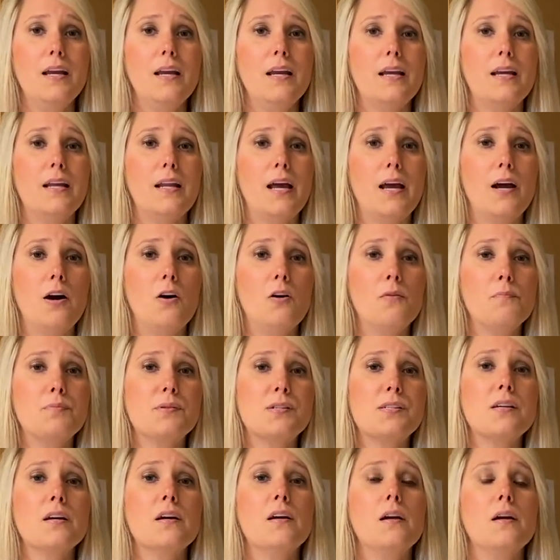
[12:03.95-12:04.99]
It
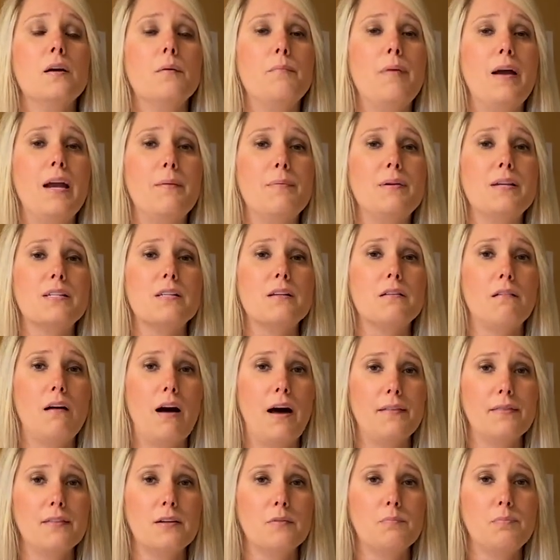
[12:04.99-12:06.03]
helps babies
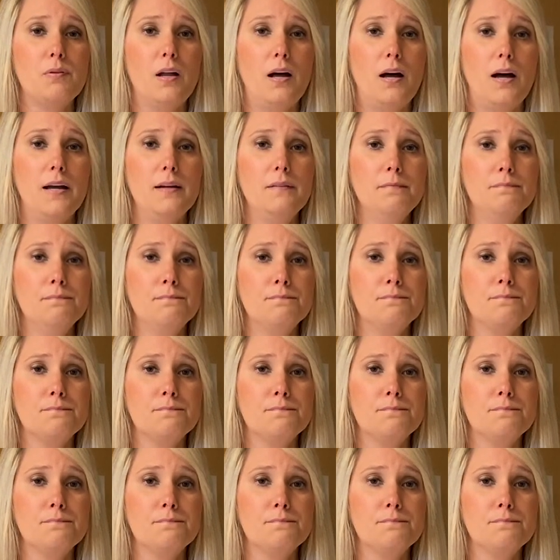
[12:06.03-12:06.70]
clot their blood.